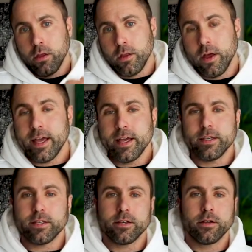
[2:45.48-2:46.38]
Now
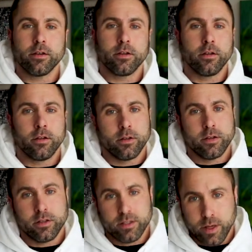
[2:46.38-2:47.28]
here's
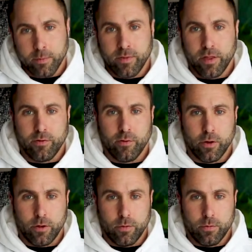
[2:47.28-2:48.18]
something for
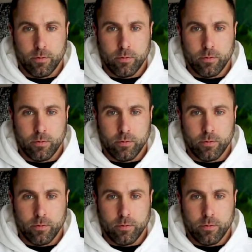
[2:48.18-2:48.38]
you.